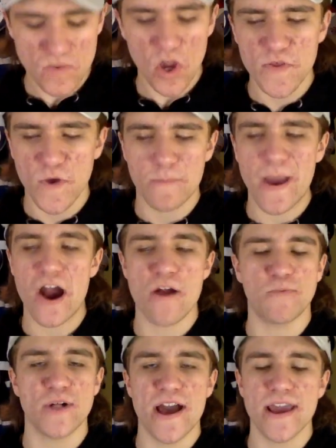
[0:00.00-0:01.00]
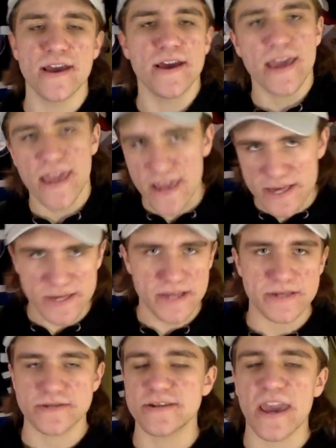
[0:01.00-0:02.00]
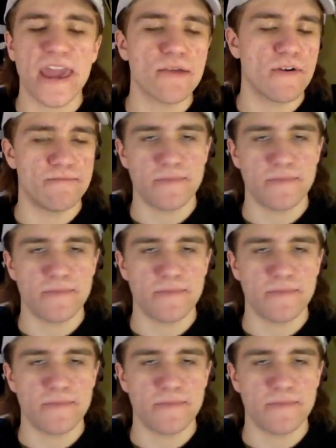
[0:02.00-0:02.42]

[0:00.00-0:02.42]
Their power play is insane with